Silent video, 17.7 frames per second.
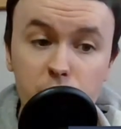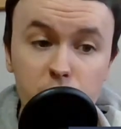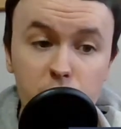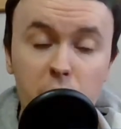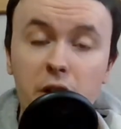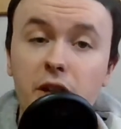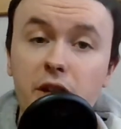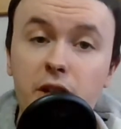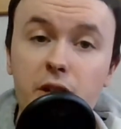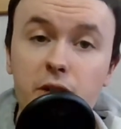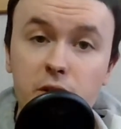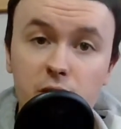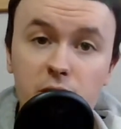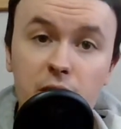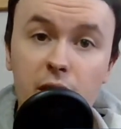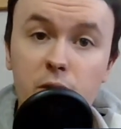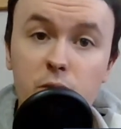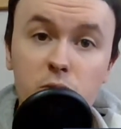break
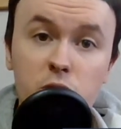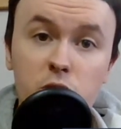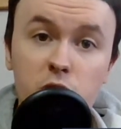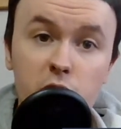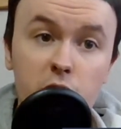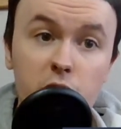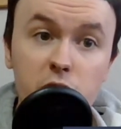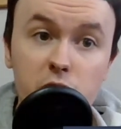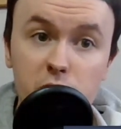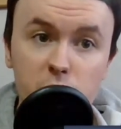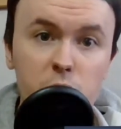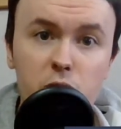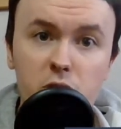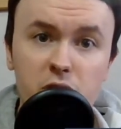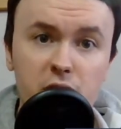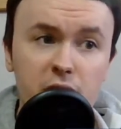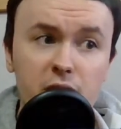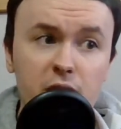down charges,
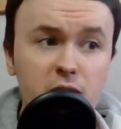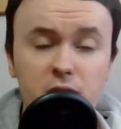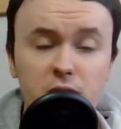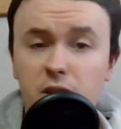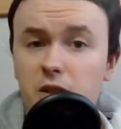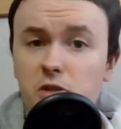because at the end of the day,